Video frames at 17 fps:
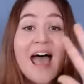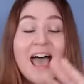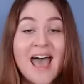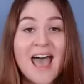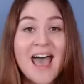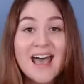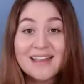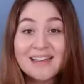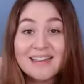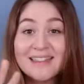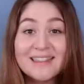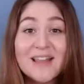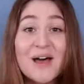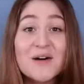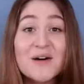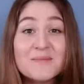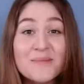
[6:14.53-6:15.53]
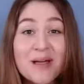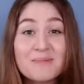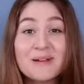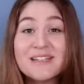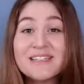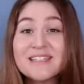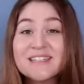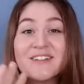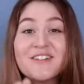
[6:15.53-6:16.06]
Hello, my
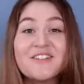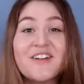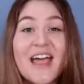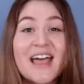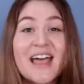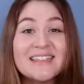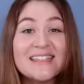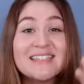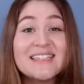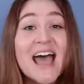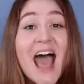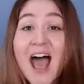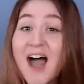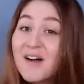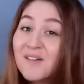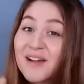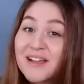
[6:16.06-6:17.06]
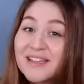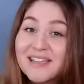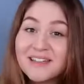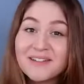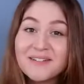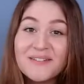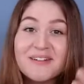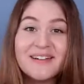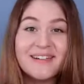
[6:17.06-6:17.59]
preschool friends, how are
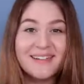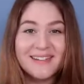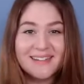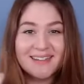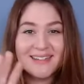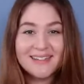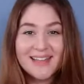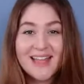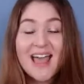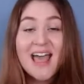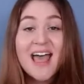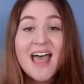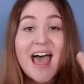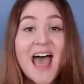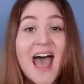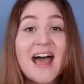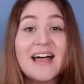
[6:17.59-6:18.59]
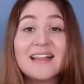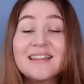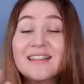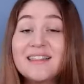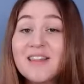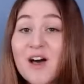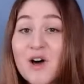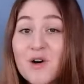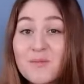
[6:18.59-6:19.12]
you?
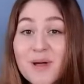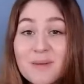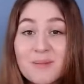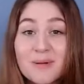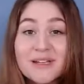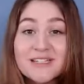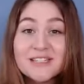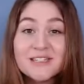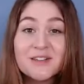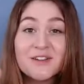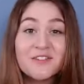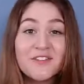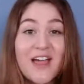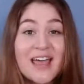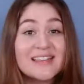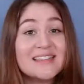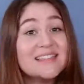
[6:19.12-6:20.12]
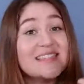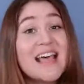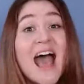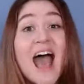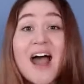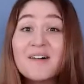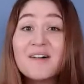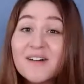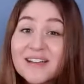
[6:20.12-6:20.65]
Hello, my preschool friends,
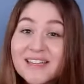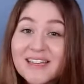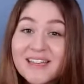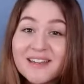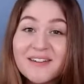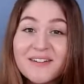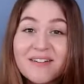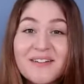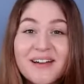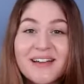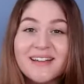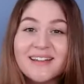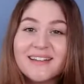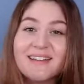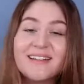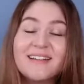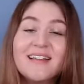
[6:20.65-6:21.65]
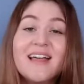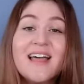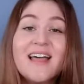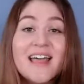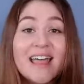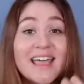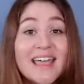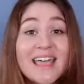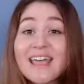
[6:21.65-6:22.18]
how are you?
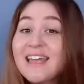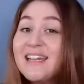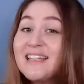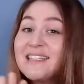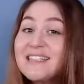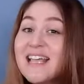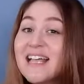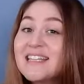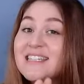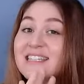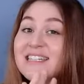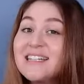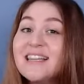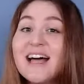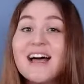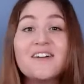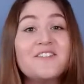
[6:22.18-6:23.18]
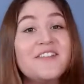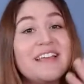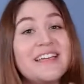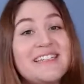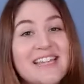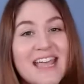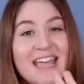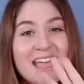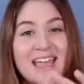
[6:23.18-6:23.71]
It is such a lovely
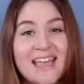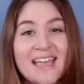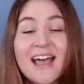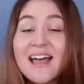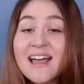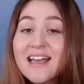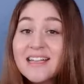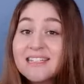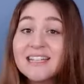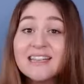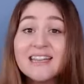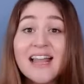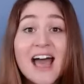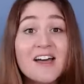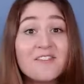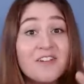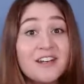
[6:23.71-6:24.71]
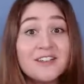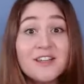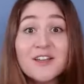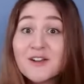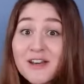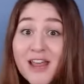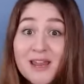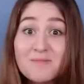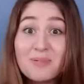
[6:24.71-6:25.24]
day to laugh and
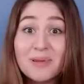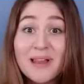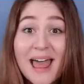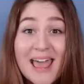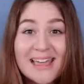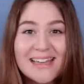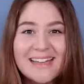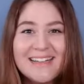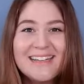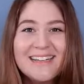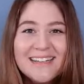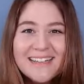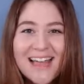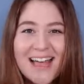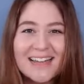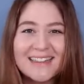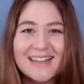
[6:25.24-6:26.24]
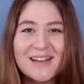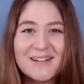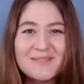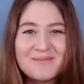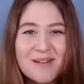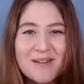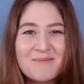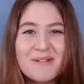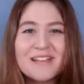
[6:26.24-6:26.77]
learn and play.
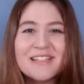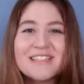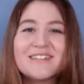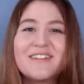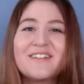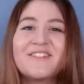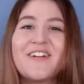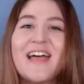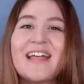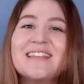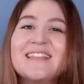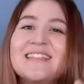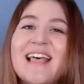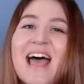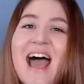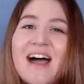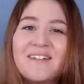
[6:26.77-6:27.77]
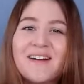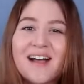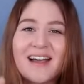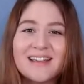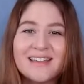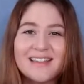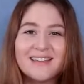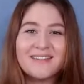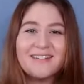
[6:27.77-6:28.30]
Hello, my preschool friends, how
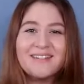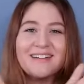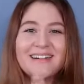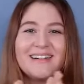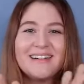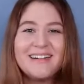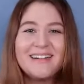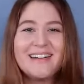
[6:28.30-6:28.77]
are you?